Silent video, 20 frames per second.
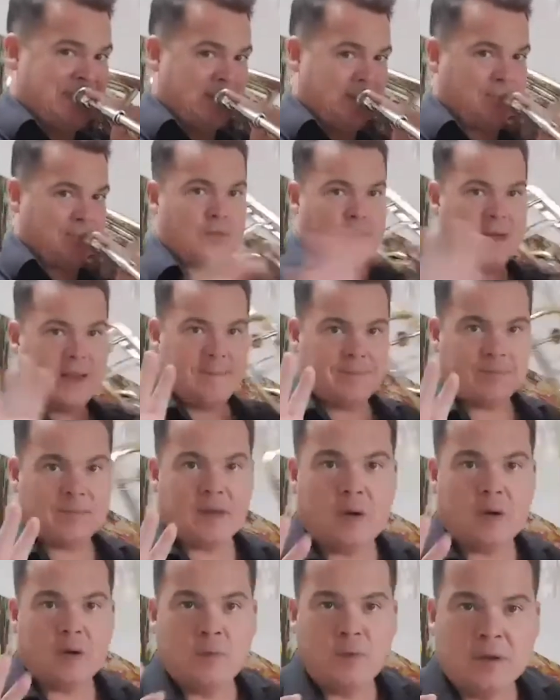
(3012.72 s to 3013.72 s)
Wait,
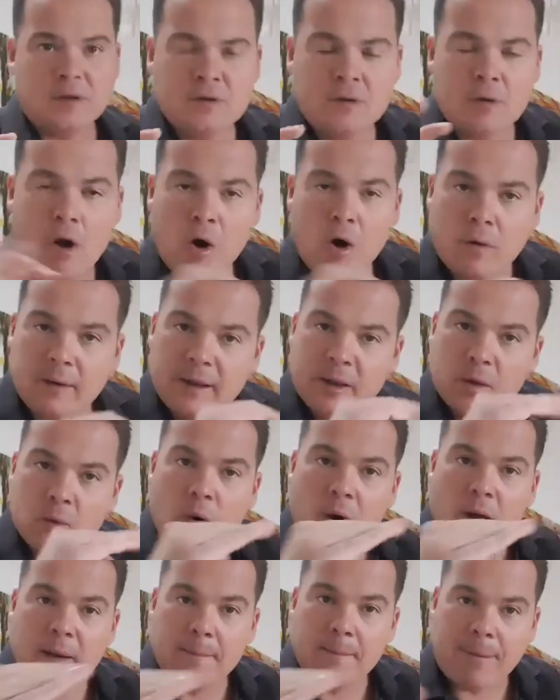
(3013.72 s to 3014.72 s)
we'll do only
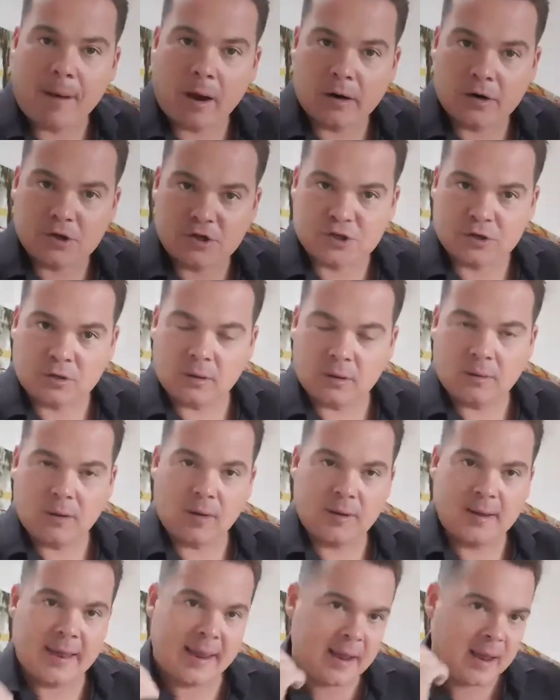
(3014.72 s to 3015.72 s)
one partial,
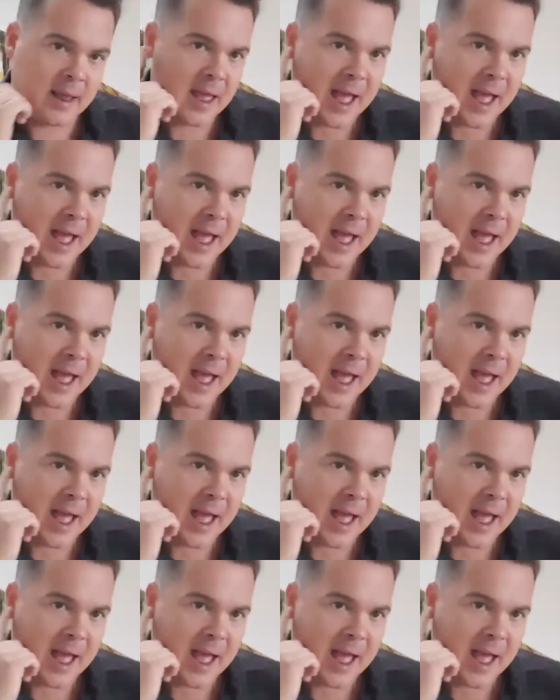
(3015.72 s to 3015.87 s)
okay?